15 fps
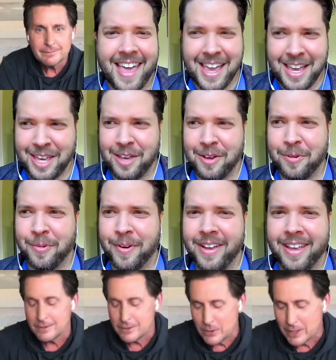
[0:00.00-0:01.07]
Thank well you.
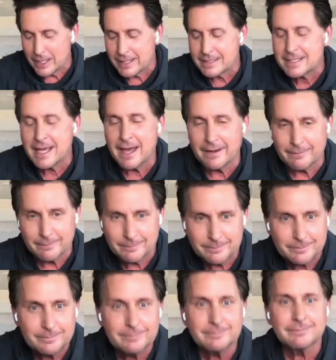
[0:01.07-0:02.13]
Well, you get a ten.
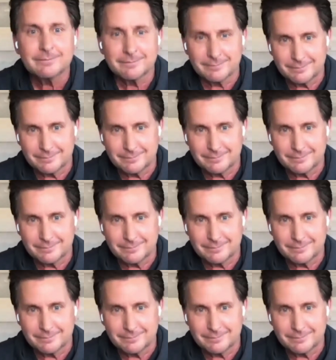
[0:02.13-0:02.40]
Thank you.